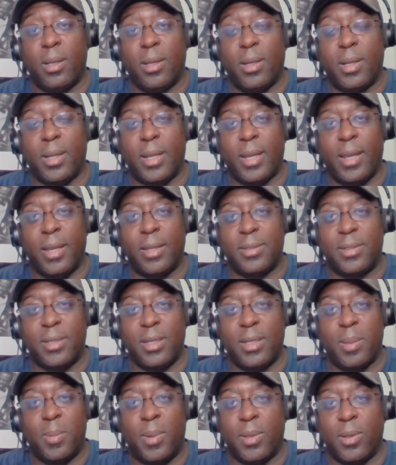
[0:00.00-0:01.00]
and I hate
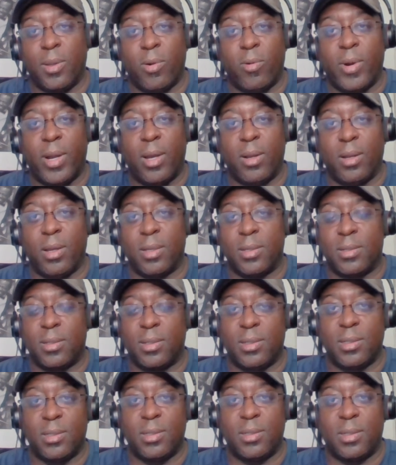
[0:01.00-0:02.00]
seeing him on the ground because it
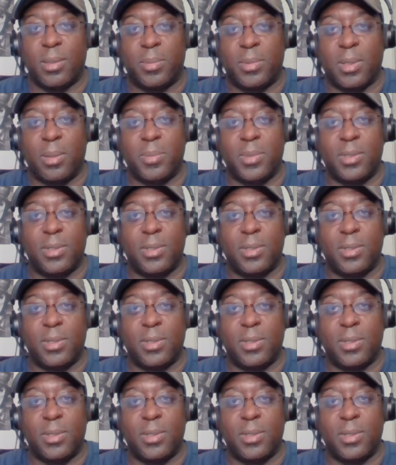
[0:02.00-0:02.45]
just sometimes